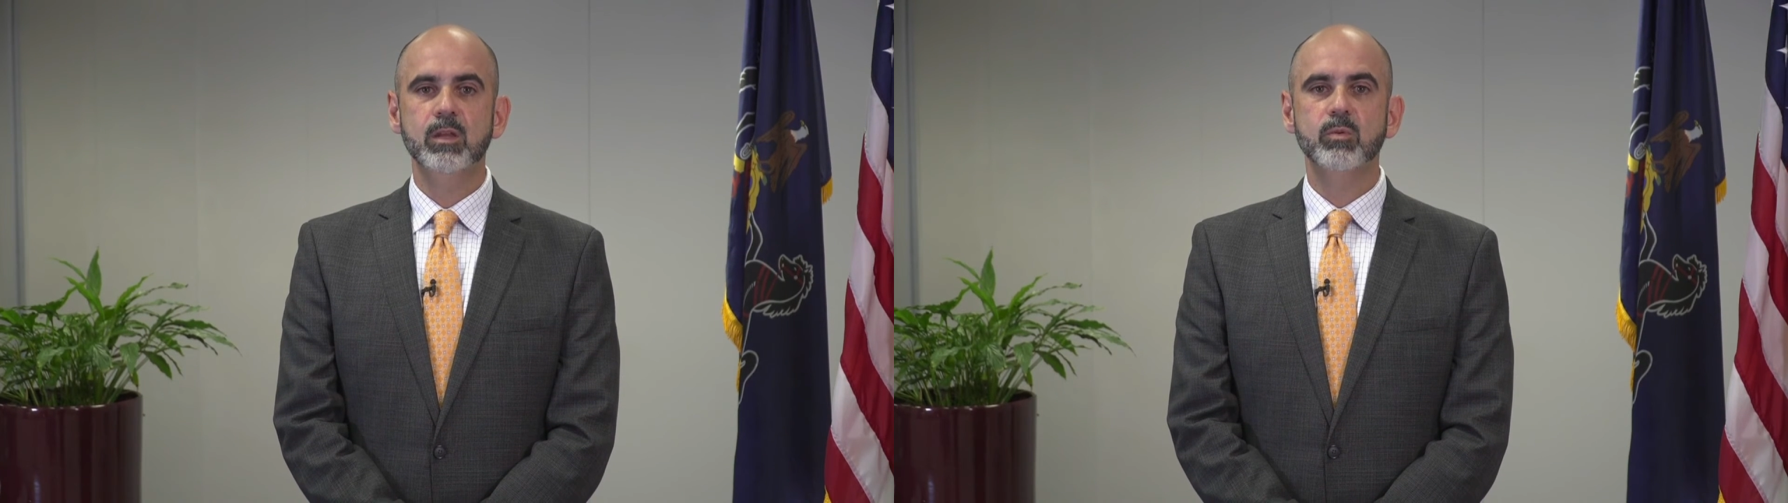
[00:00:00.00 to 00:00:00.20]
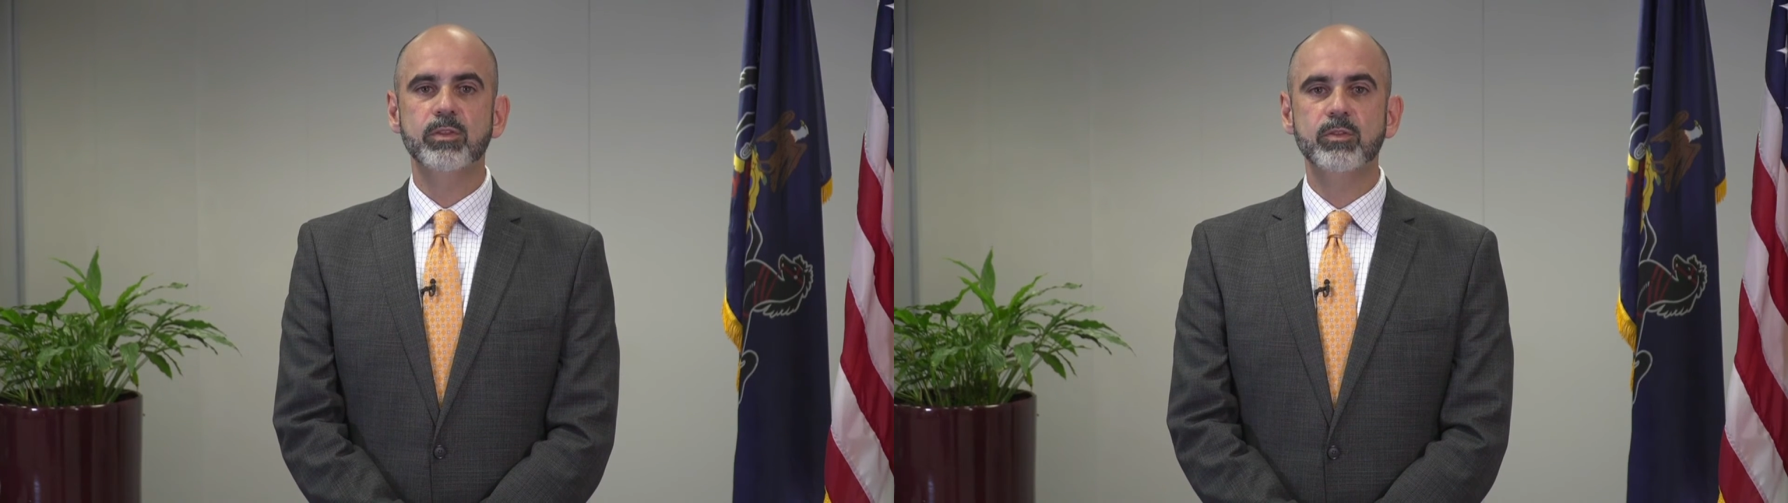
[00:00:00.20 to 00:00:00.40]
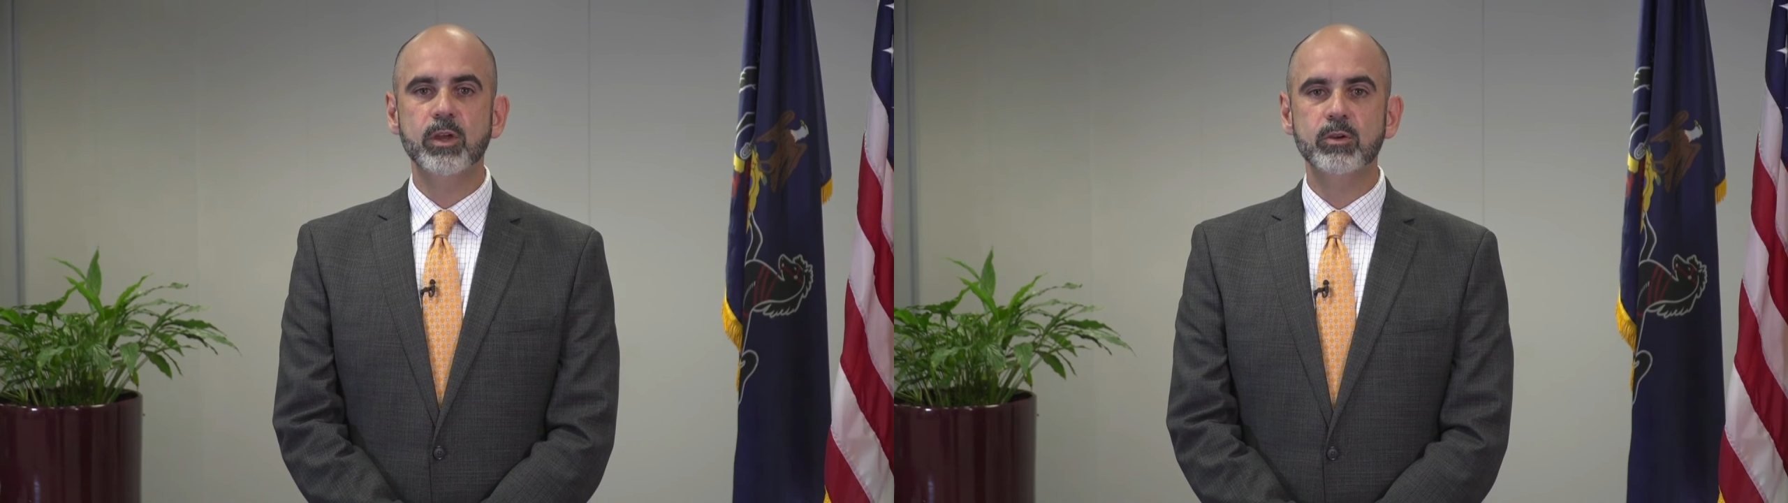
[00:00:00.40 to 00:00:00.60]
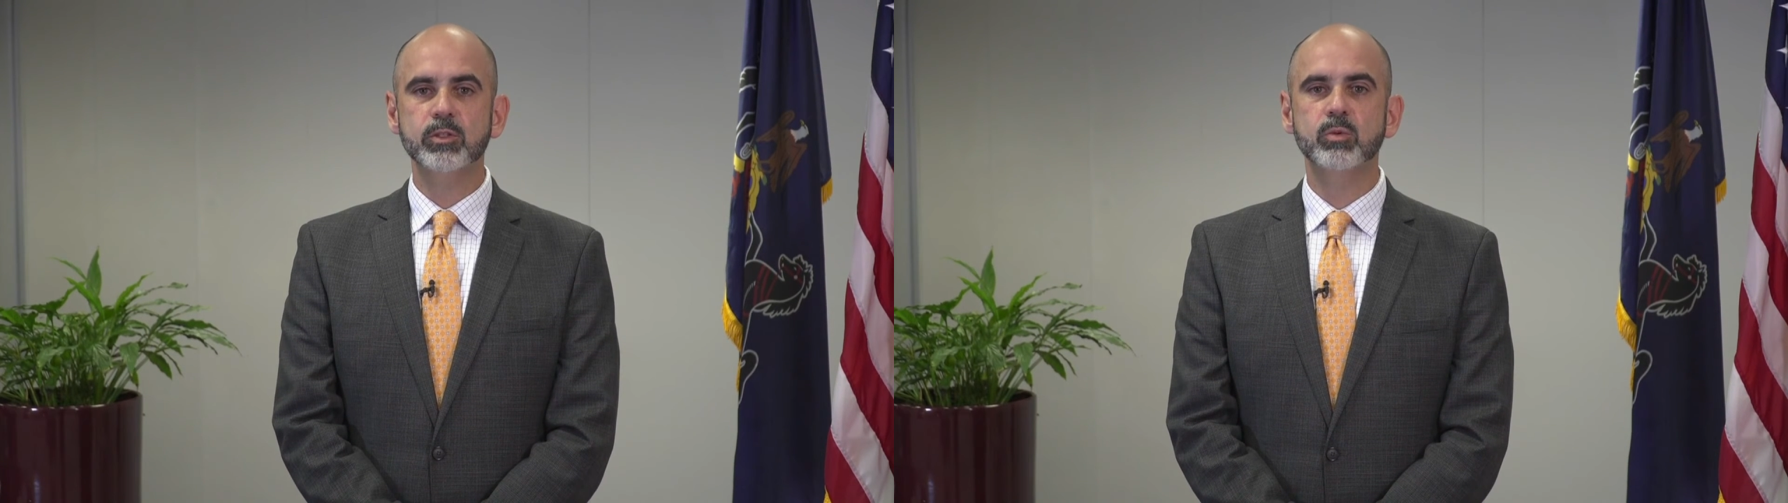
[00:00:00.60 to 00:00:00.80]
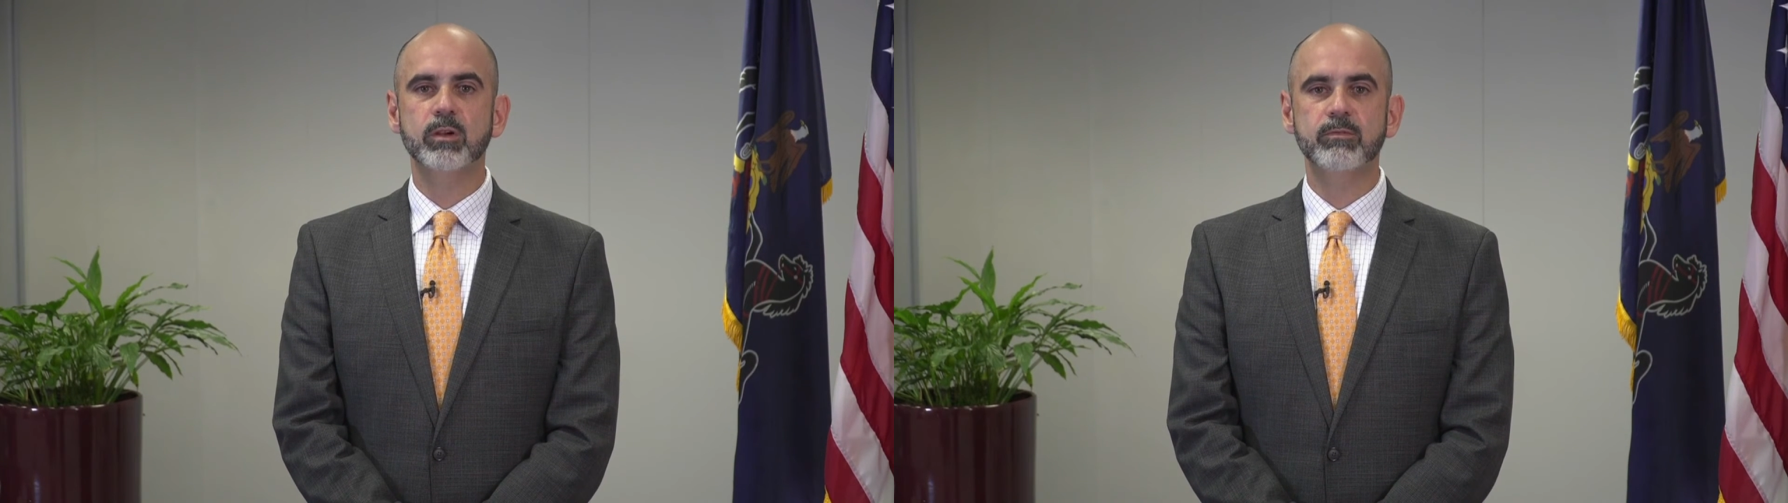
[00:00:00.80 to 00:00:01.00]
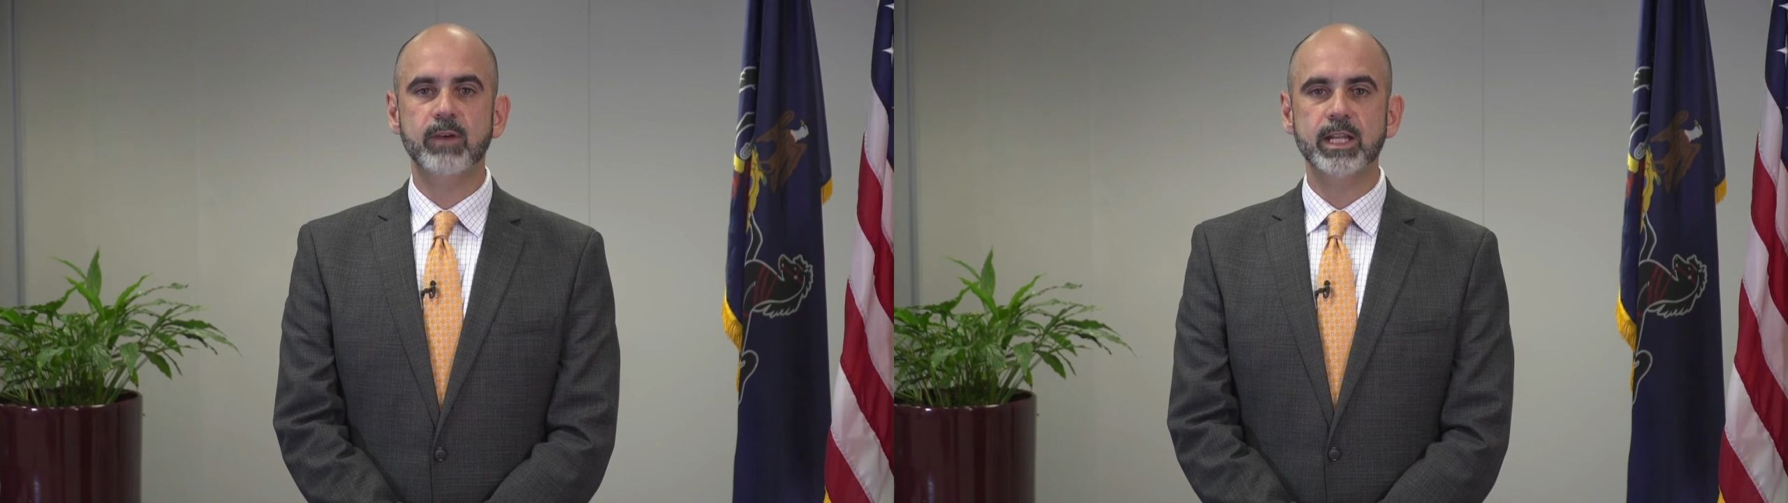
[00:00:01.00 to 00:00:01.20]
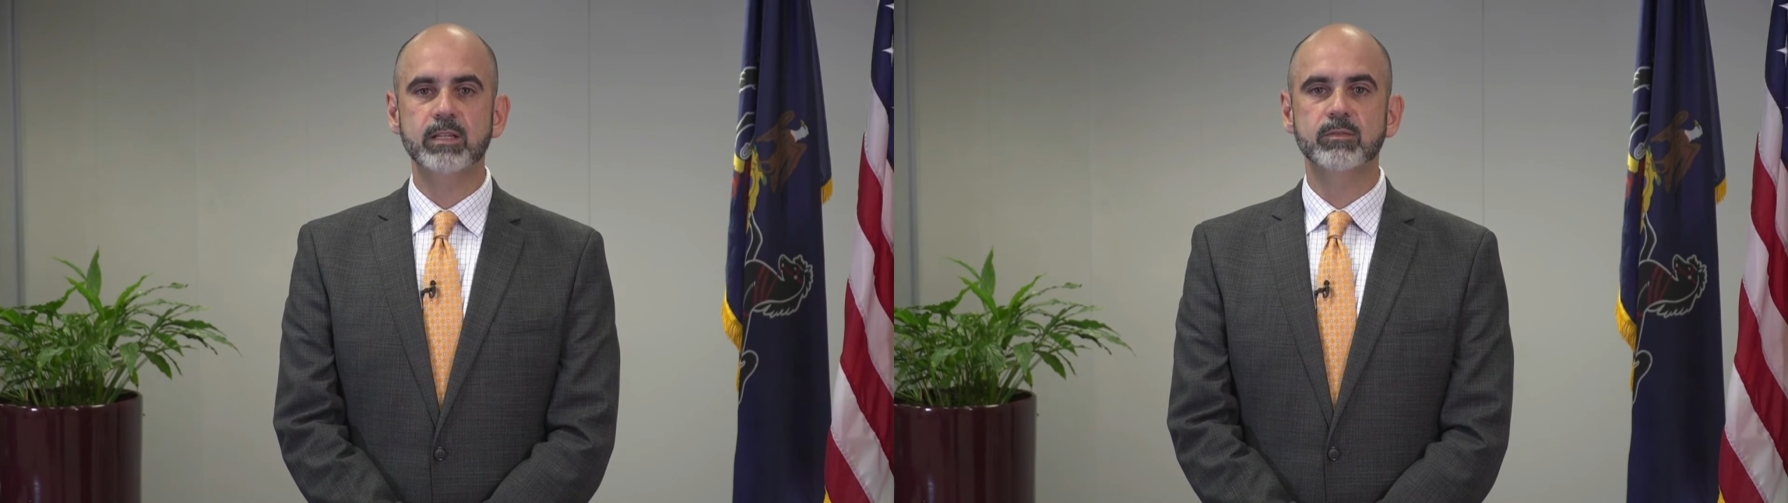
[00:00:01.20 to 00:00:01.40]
with those who are fighting